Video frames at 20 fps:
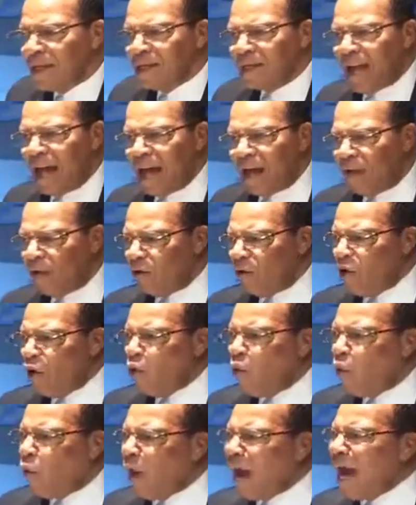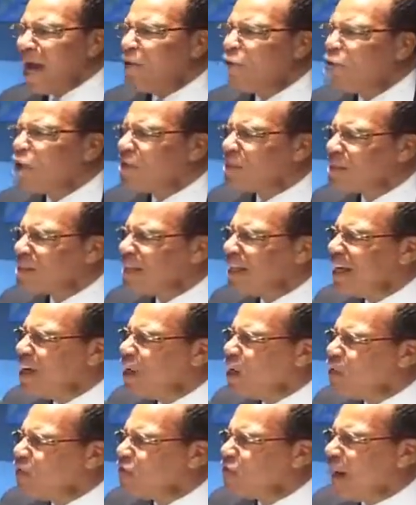Now, why was
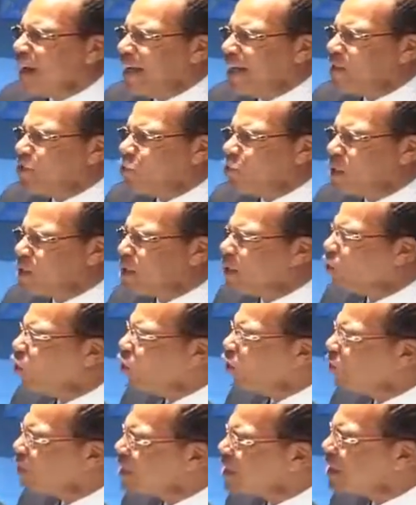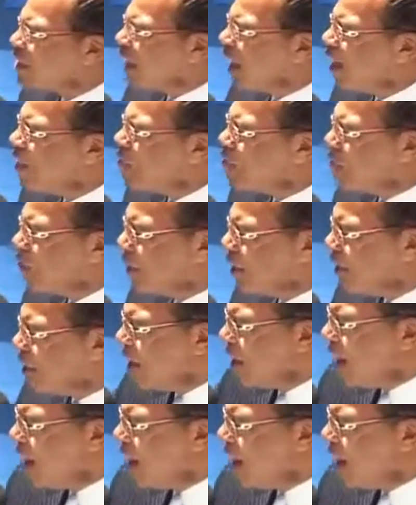there a fight? Was it over slavery?